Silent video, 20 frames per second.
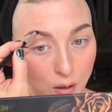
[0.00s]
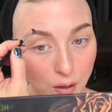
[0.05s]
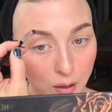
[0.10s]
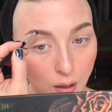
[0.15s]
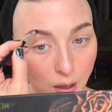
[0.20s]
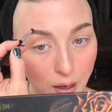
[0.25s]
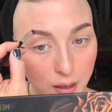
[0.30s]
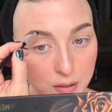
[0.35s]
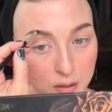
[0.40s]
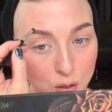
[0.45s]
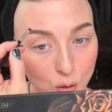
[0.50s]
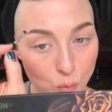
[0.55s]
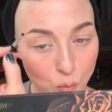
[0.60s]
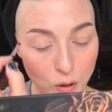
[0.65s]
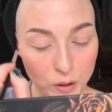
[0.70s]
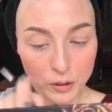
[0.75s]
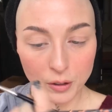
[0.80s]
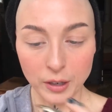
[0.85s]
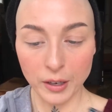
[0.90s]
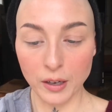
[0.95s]
In case you're
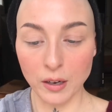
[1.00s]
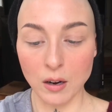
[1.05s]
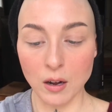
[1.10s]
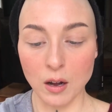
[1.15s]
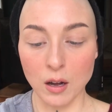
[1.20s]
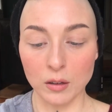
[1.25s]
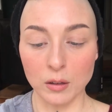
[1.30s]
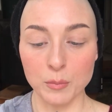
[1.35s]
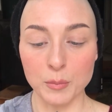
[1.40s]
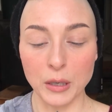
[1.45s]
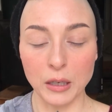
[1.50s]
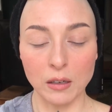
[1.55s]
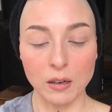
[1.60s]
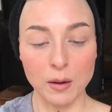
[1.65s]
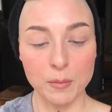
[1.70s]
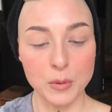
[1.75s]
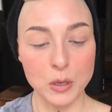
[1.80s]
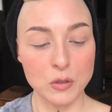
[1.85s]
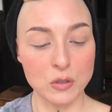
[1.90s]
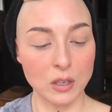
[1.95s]
wondering, the mirror
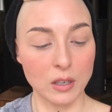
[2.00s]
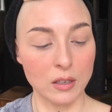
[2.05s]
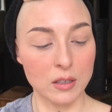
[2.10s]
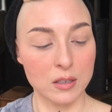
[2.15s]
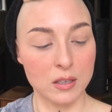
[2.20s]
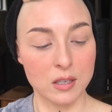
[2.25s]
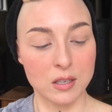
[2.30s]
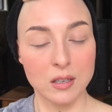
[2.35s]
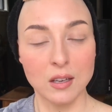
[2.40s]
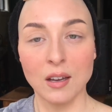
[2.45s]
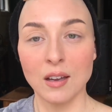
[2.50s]
I'm using is